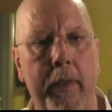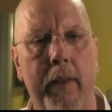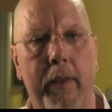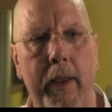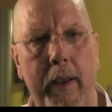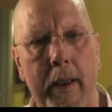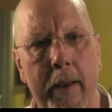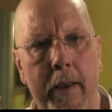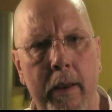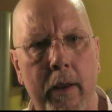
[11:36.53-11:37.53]
that the
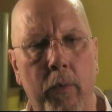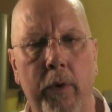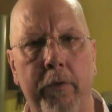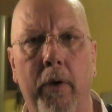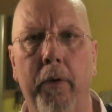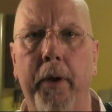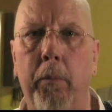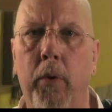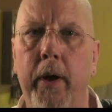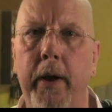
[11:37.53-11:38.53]

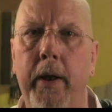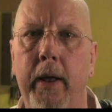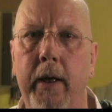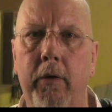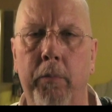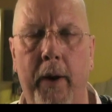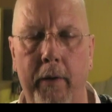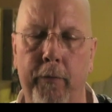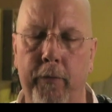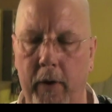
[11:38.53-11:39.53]
resulting bread is
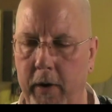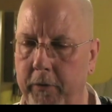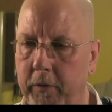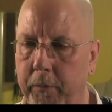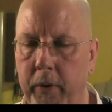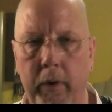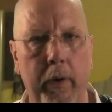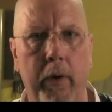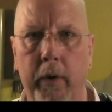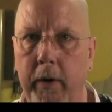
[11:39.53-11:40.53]
by far
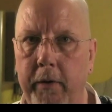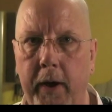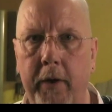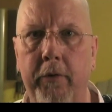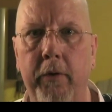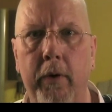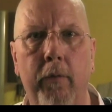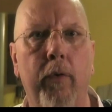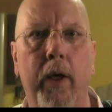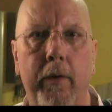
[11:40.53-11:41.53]
superior in texture and
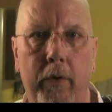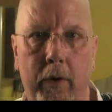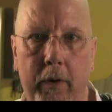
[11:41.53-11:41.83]
flavor.